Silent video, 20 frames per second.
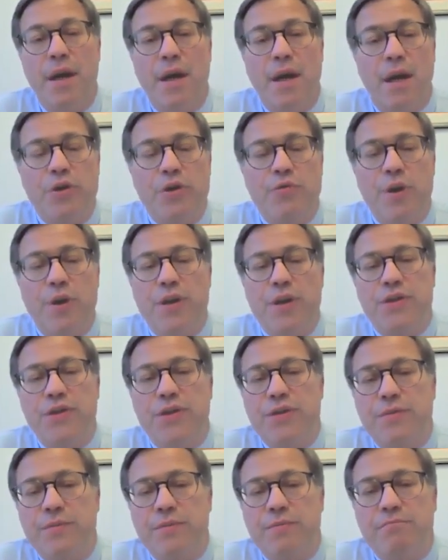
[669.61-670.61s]
which
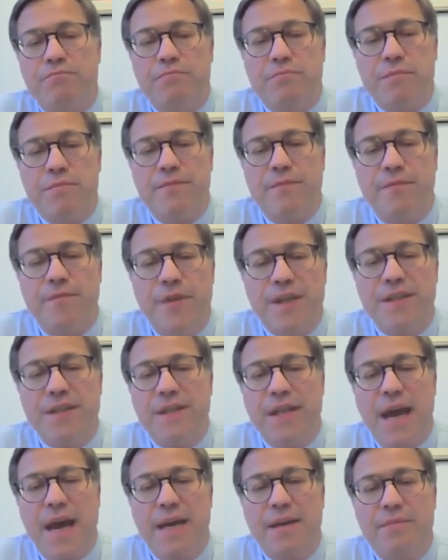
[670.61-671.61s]
was
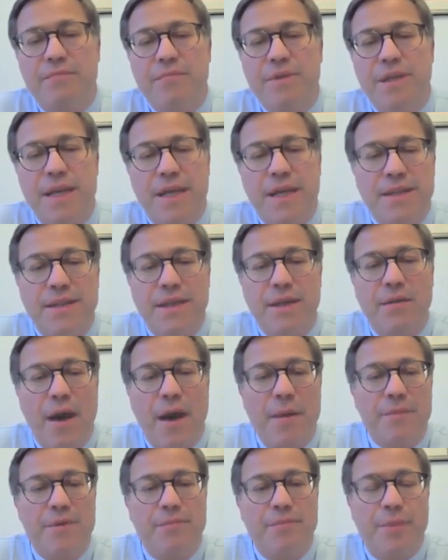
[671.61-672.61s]
fixed at 60
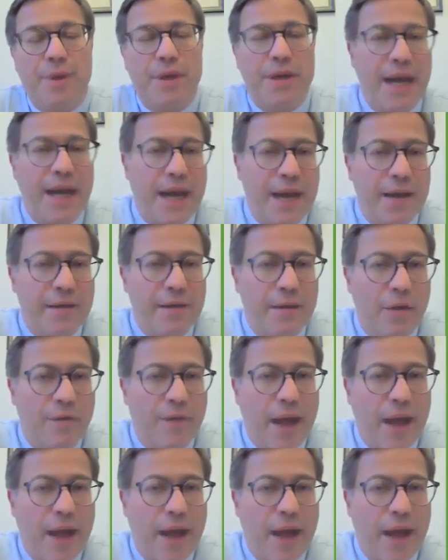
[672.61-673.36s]
grams per day